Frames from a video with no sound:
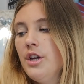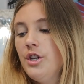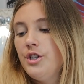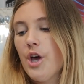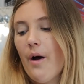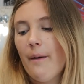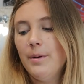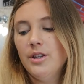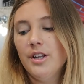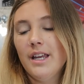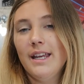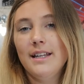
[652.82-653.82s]
So I've been
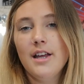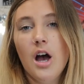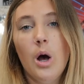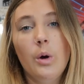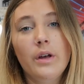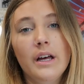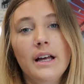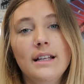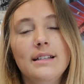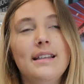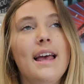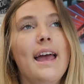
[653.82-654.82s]
looking into
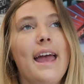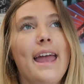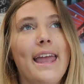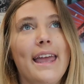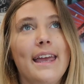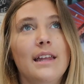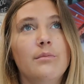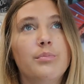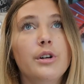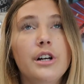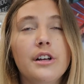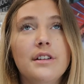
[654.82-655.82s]
Hoka's and
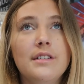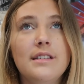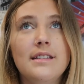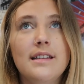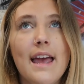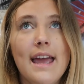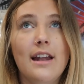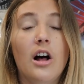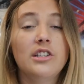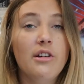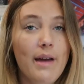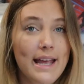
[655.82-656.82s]
Brooks and
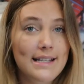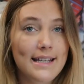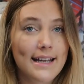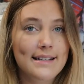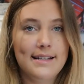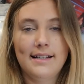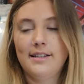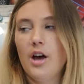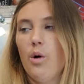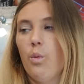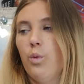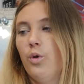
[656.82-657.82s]
also ASICS.
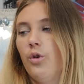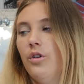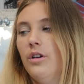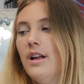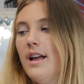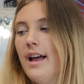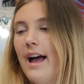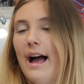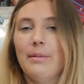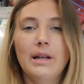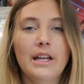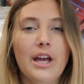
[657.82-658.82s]
So
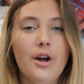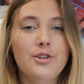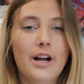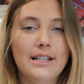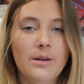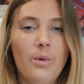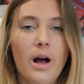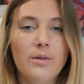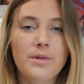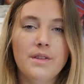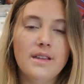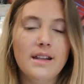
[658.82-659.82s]
I'm gonna go try some on
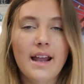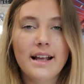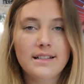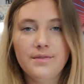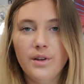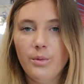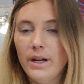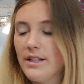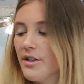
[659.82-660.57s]
within the next few weeks